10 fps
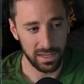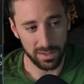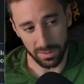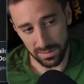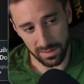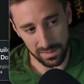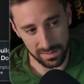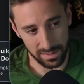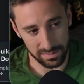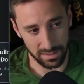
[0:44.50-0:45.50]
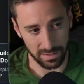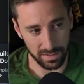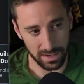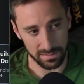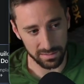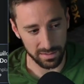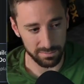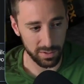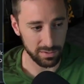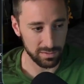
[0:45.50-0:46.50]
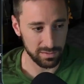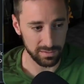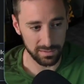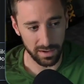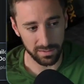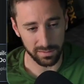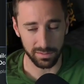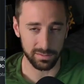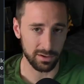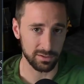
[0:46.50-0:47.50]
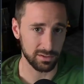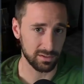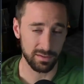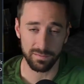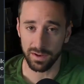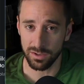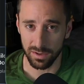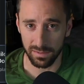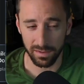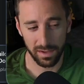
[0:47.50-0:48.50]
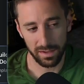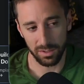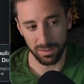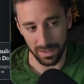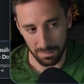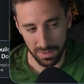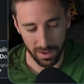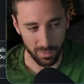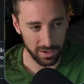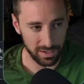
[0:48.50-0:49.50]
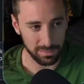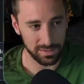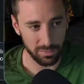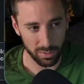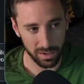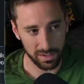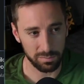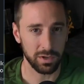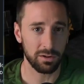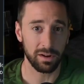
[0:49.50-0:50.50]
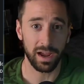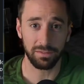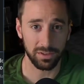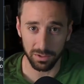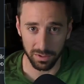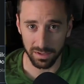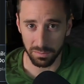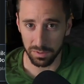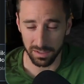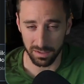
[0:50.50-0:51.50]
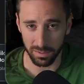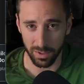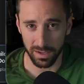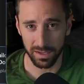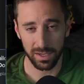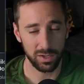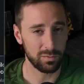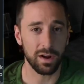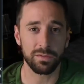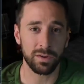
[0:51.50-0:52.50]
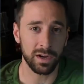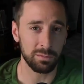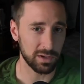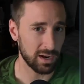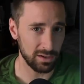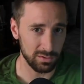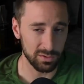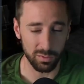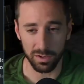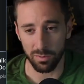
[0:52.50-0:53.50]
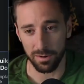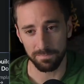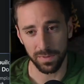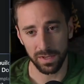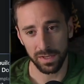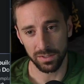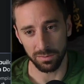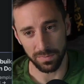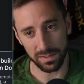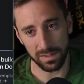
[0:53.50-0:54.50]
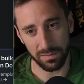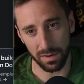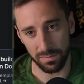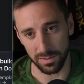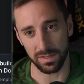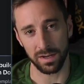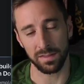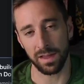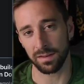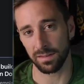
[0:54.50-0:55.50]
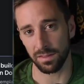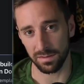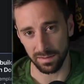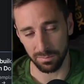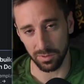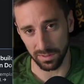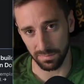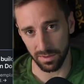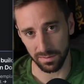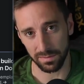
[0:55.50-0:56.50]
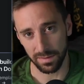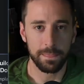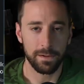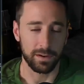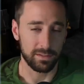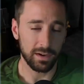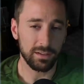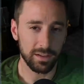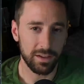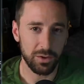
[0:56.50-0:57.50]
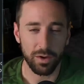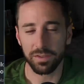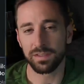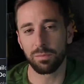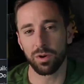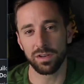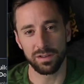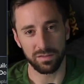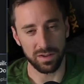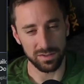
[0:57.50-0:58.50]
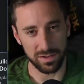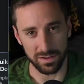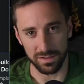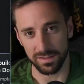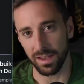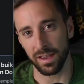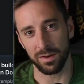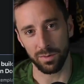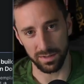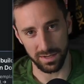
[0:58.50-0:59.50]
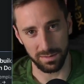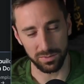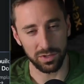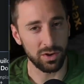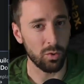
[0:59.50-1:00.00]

The rest of these things, like layouts and components and styles, those are all just conventions. You can name it that way to keep stuff organized, but you don't have to do it in a particular way. You've got freedom to kind of use what you want. So that's the very first thing, and that is that they're simple defaults. All right, secondly, you have a separation of concerns and runtime. So you